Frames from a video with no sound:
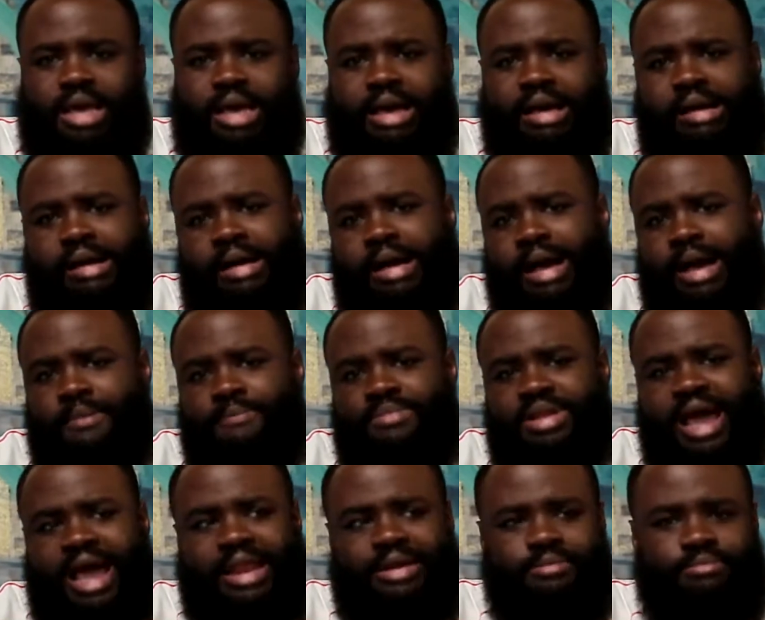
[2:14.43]
I'm
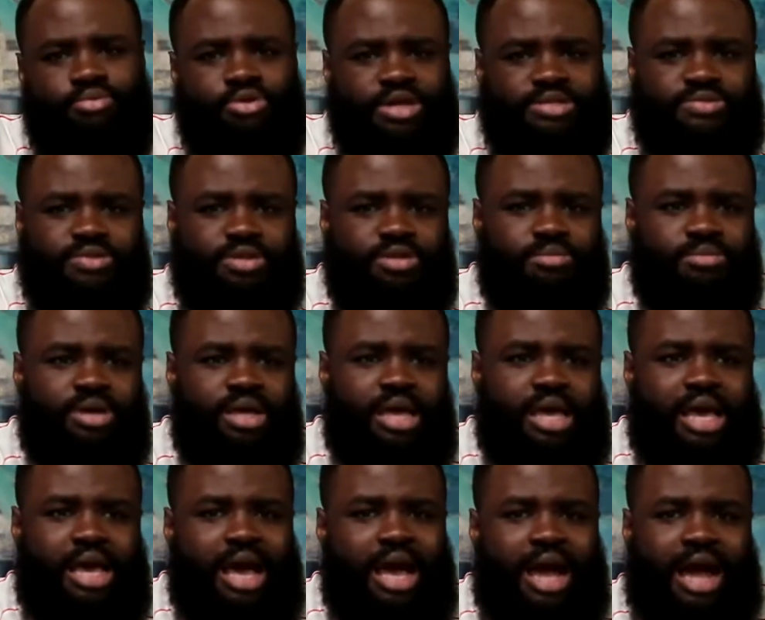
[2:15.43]
not impressed with him.
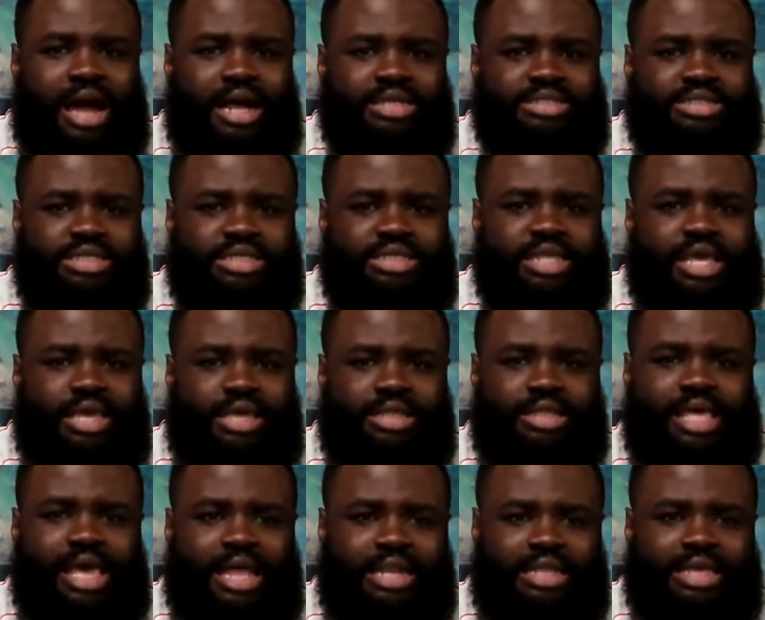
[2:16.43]
I honestly think
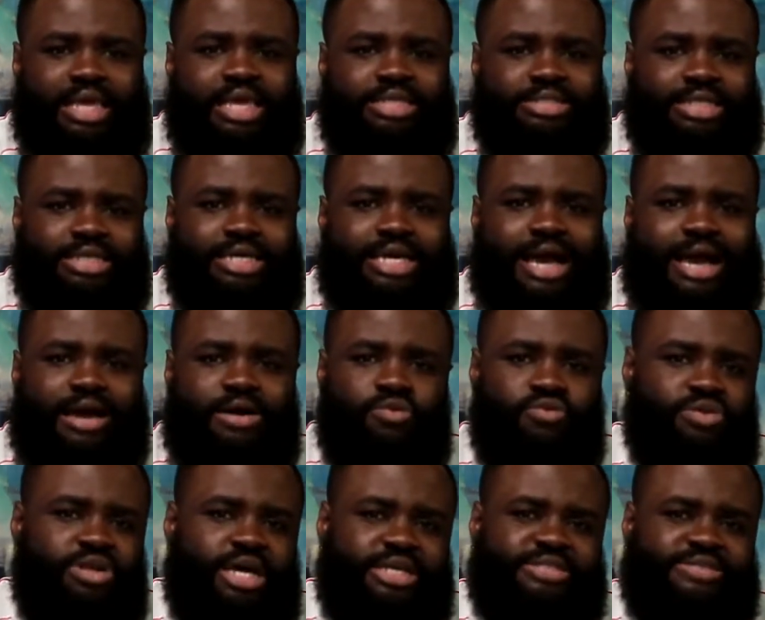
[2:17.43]
that he's a guy who
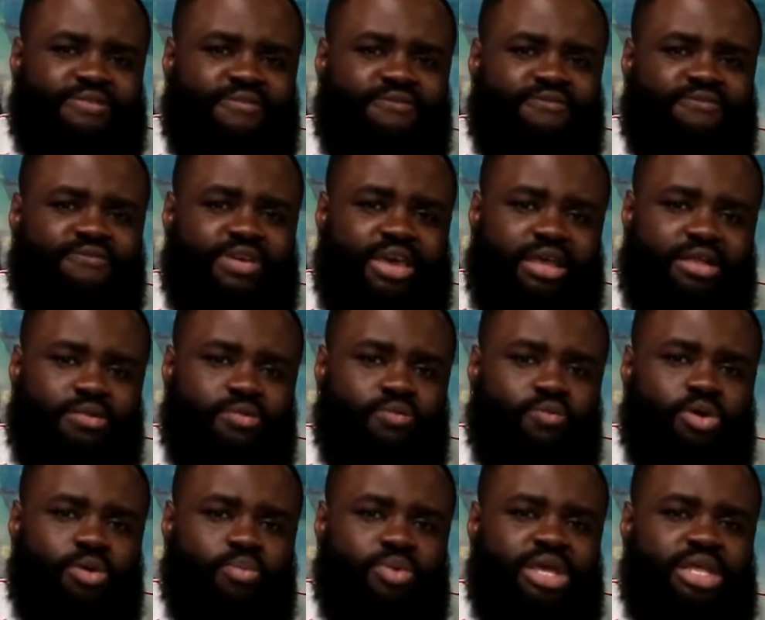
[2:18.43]
doesn't fit
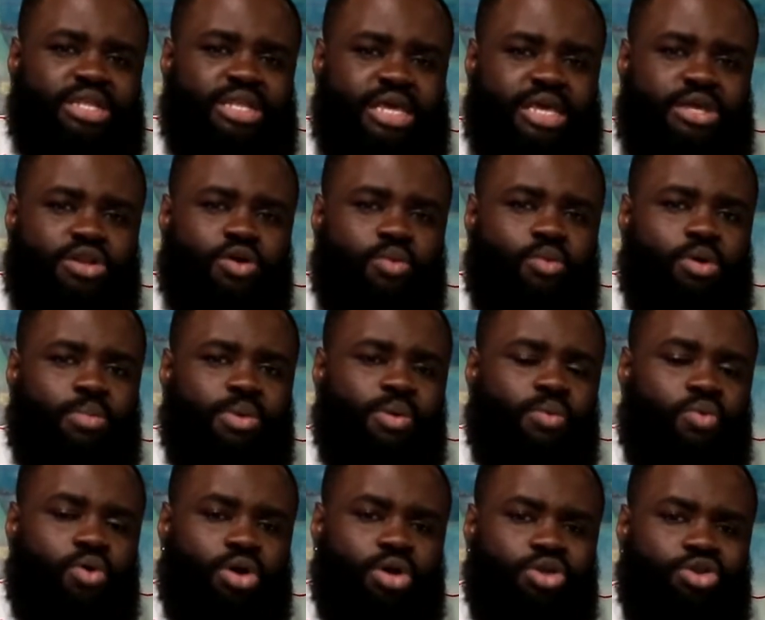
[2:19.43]
what we need or what we
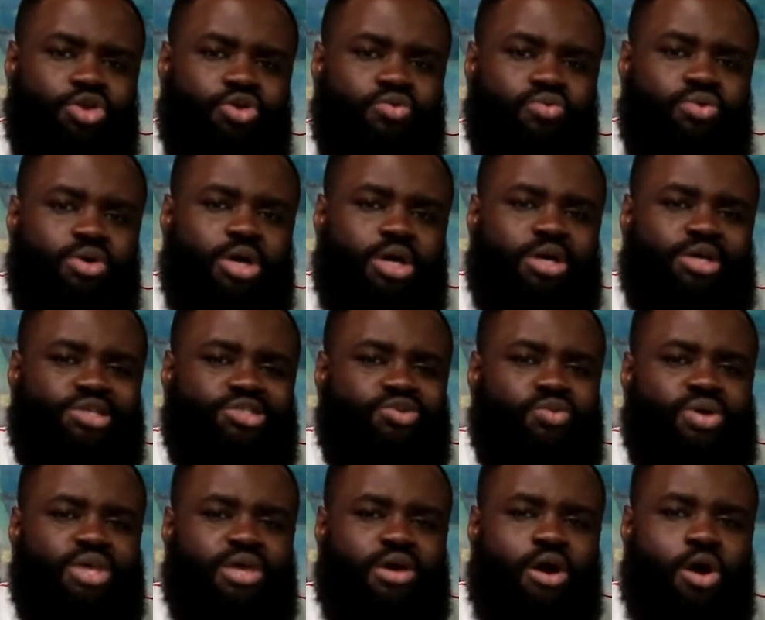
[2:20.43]
want to do. So
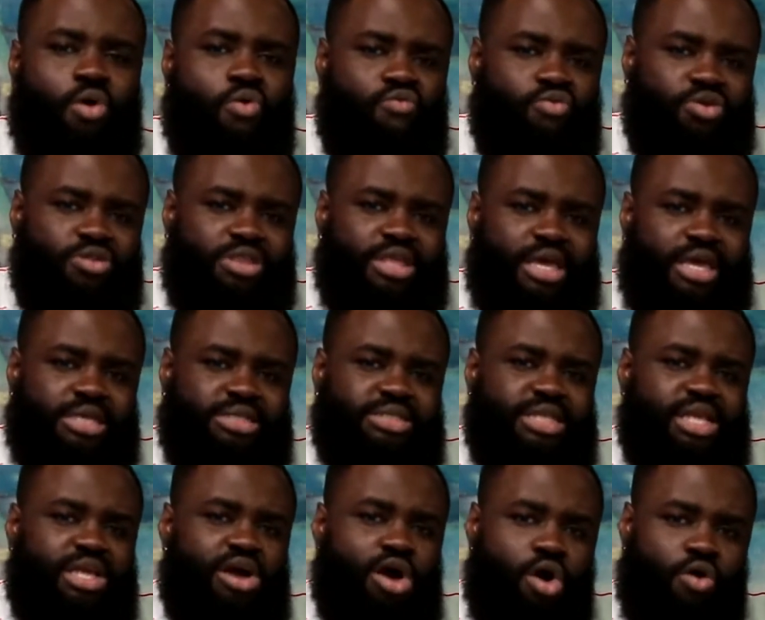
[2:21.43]
he overthinks
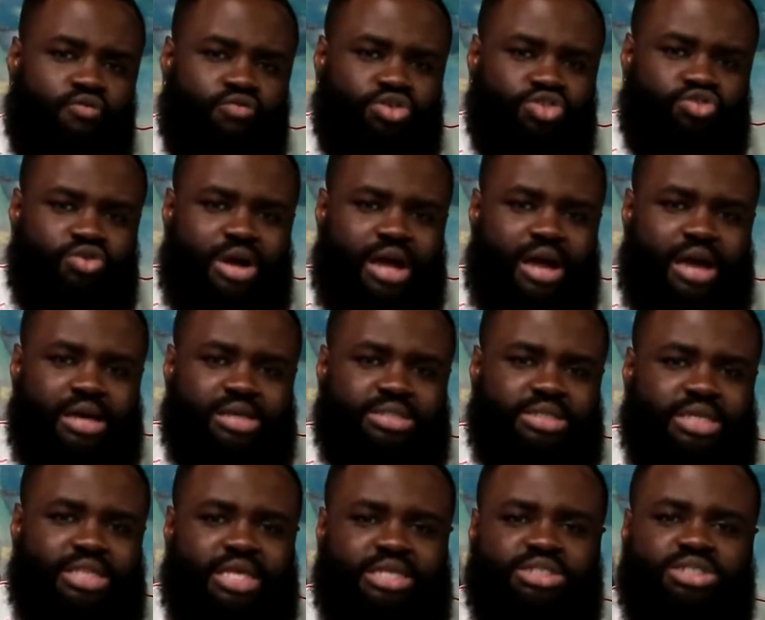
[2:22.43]
and he overtries,
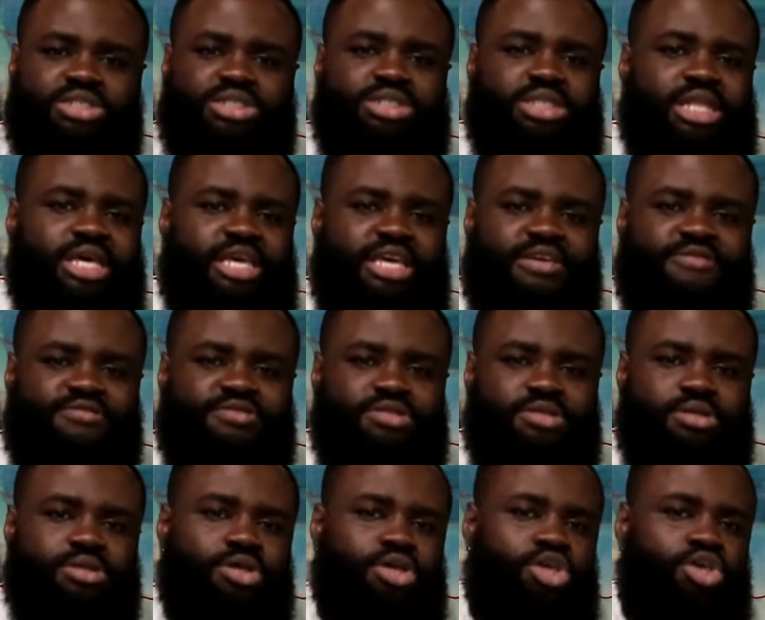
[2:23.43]
and it just leaves
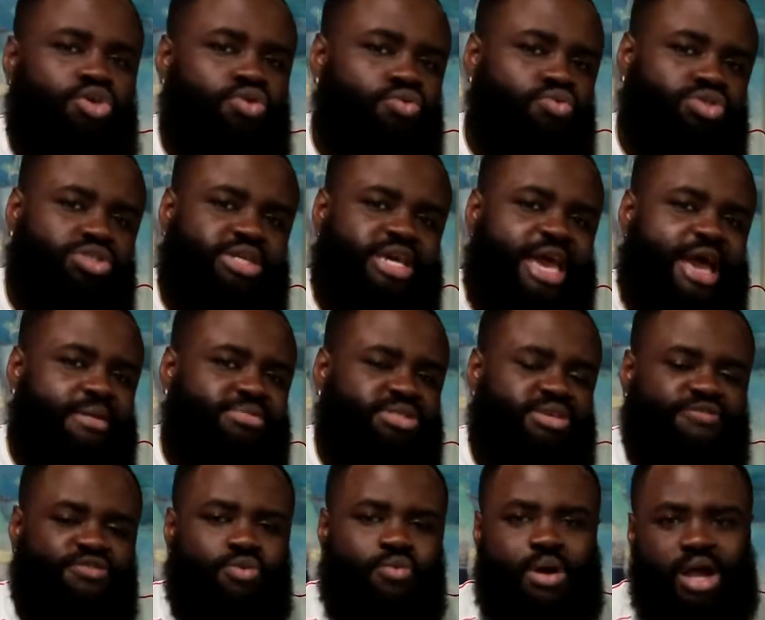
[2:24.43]
huge gaps.
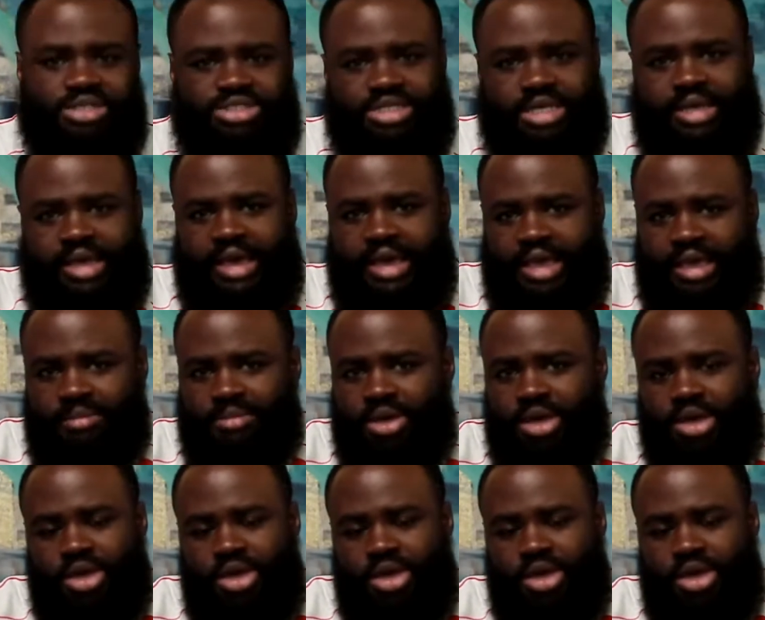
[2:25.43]
If you watch the game,